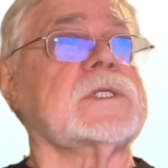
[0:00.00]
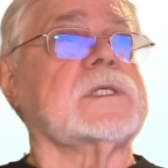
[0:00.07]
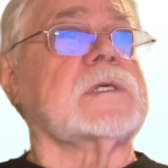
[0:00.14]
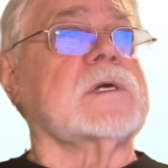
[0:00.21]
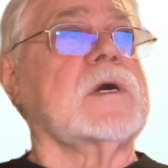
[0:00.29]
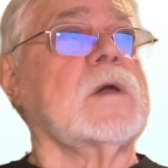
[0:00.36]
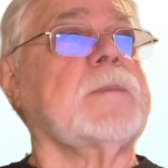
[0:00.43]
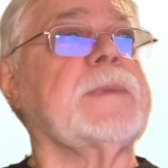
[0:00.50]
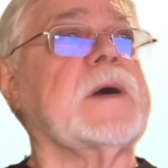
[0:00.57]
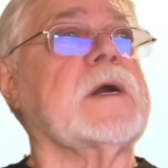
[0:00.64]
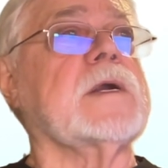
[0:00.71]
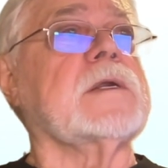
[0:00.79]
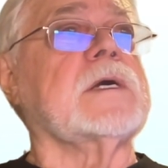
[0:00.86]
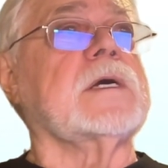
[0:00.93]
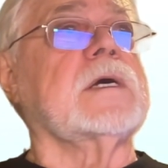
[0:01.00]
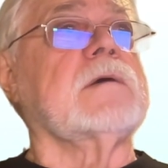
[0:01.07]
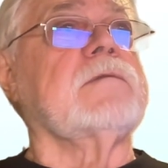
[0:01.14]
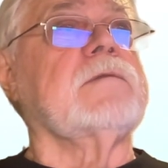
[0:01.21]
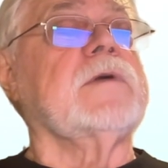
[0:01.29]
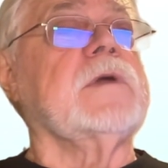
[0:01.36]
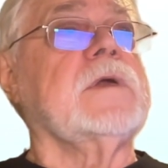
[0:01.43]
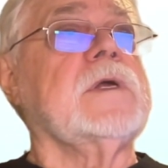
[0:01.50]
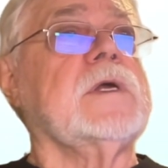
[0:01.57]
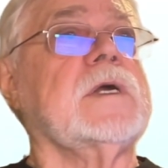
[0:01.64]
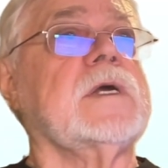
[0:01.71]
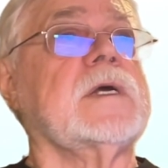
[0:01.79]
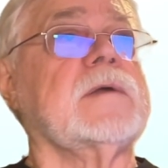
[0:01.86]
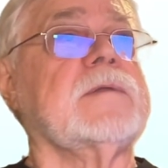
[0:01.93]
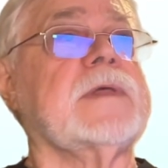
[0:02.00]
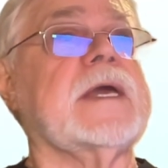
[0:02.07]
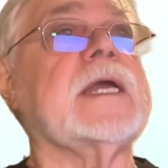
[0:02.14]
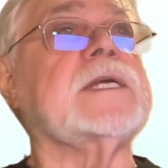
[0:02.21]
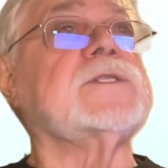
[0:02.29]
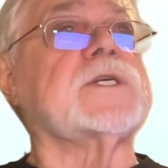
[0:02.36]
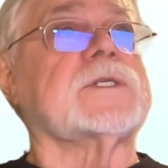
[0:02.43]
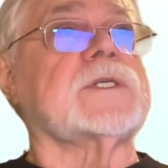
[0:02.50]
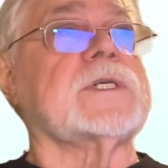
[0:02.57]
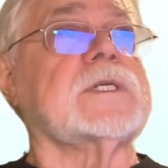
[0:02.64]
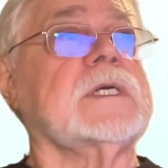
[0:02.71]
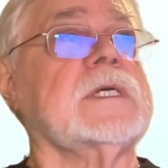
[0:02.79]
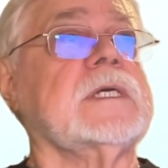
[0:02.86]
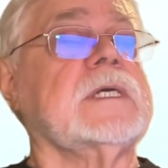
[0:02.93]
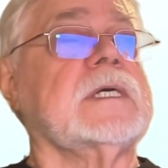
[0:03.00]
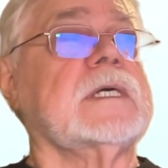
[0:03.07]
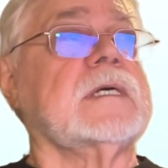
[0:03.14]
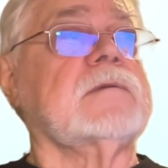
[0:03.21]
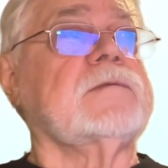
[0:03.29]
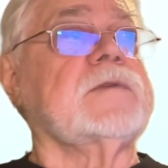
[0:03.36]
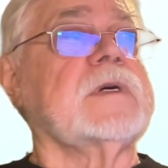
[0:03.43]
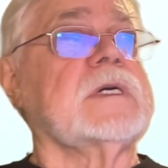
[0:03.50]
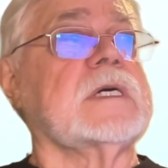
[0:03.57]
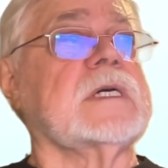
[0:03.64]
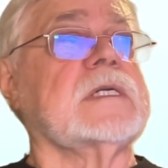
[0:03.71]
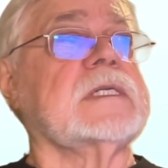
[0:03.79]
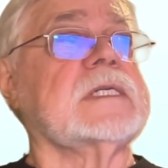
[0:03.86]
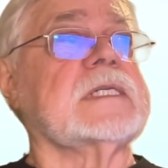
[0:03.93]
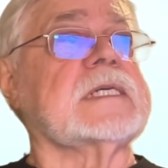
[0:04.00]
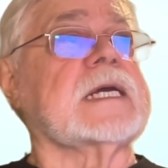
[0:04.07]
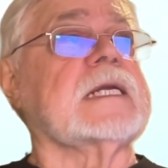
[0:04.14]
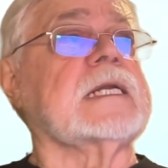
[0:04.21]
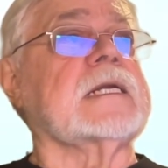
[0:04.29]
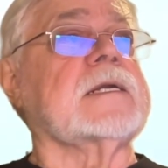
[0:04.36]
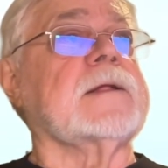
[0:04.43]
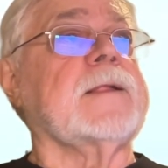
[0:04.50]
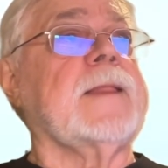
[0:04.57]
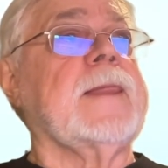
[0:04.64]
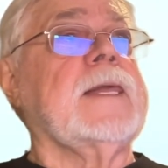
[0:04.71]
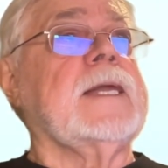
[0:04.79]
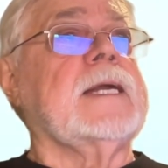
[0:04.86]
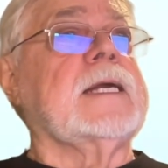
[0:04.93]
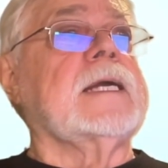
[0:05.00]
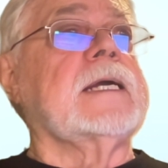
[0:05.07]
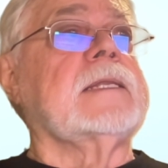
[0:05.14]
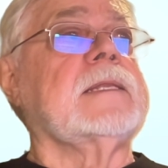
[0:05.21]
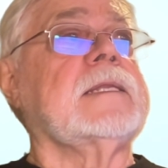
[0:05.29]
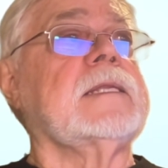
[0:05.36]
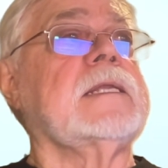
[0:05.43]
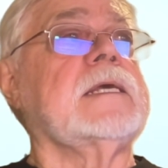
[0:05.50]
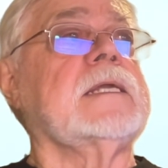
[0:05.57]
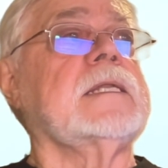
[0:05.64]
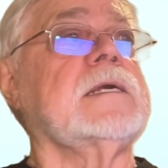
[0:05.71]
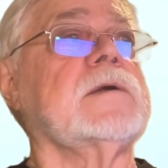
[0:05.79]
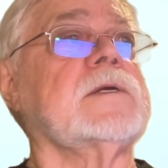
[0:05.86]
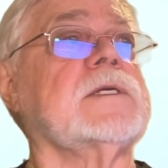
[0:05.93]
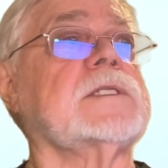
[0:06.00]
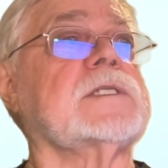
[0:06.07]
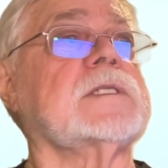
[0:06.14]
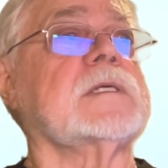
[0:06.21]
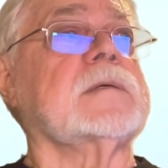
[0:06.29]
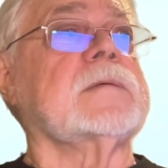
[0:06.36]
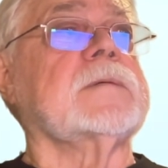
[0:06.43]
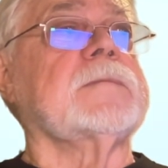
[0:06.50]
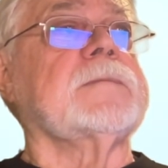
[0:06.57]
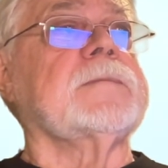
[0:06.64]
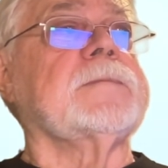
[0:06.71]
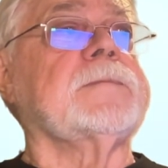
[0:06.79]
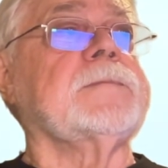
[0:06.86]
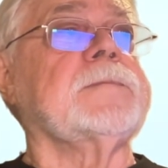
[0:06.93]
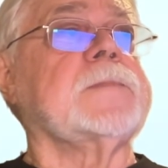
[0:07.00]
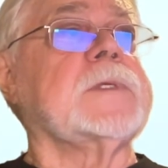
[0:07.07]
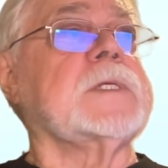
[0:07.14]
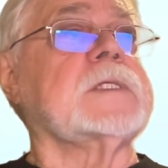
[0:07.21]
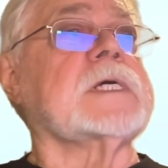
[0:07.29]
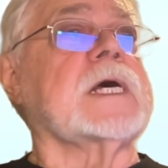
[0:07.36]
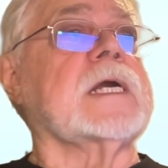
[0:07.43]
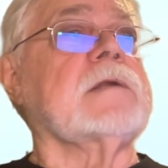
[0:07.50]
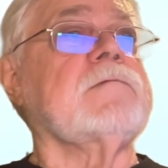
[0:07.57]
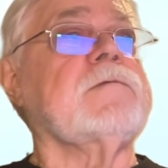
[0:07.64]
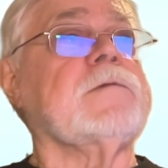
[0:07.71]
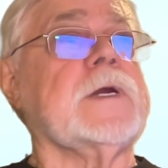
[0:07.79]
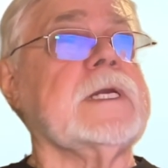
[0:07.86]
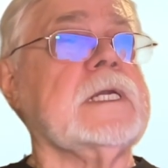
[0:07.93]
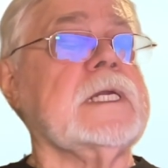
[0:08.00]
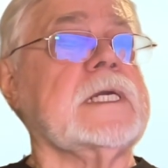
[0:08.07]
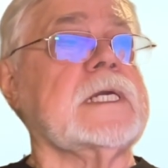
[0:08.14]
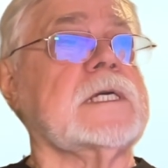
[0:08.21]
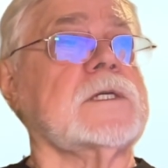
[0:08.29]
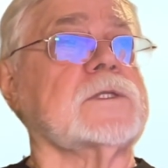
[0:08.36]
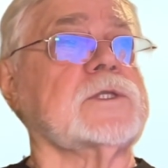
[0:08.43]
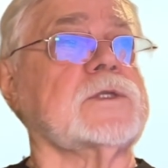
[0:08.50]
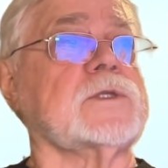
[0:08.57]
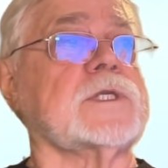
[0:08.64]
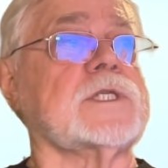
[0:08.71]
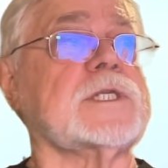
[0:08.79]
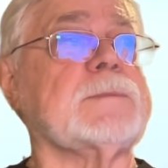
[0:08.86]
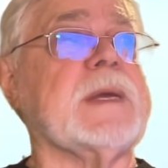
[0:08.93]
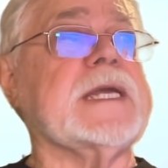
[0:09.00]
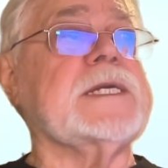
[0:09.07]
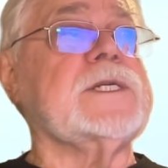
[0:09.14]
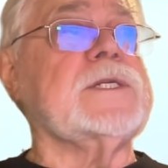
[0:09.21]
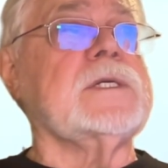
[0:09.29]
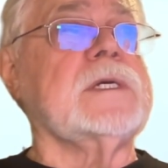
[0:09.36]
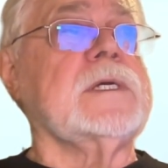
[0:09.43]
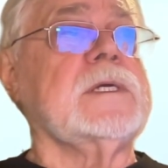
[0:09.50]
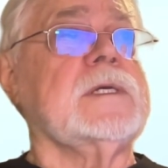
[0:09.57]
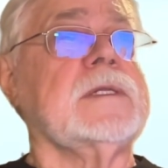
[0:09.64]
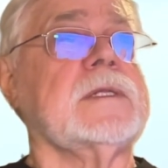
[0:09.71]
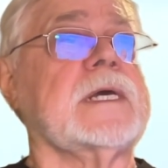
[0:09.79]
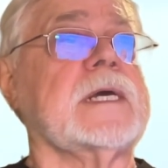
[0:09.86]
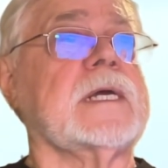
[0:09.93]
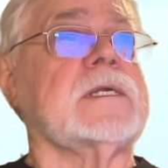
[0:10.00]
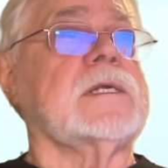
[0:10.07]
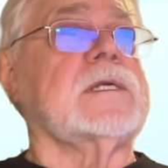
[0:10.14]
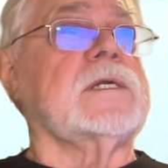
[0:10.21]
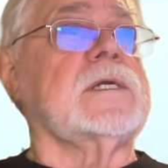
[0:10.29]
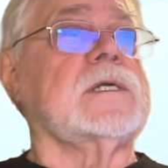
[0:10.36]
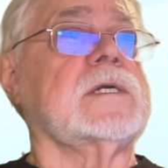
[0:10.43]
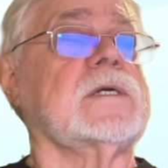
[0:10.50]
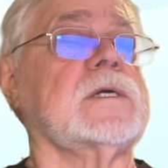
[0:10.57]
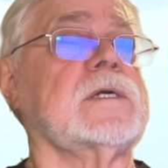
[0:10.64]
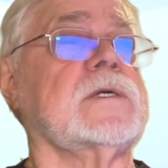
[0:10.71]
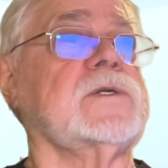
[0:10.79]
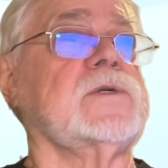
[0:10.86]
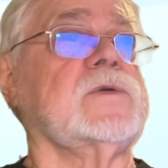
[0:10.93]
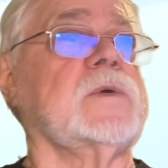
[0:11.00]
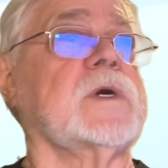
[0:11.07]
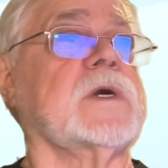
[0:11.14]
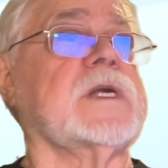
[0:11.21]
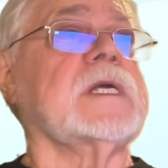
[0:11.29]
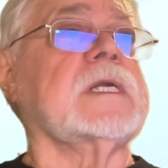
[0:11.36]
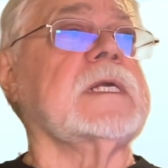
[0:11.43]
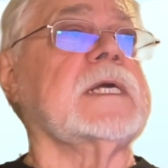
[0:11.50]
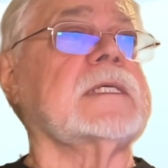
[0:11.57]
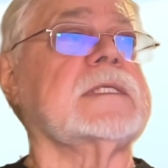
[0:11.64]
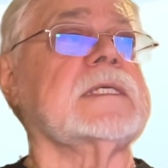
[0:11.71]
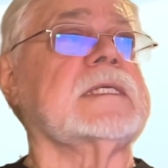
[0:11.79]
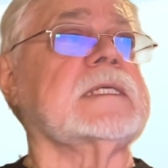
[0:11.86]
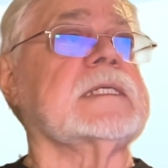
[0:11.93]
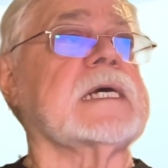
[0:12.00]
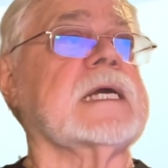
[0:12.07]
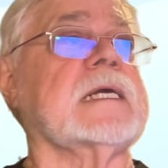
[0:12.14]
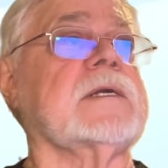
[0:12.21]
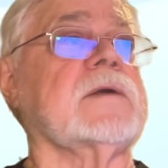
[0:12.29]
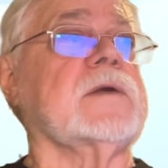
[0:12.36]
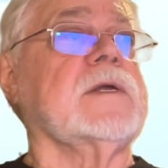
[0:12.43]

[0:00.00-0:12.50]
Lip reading: that are all part of the agents of designing. And then there's the design-friendly culture, the space that you are in as a designer,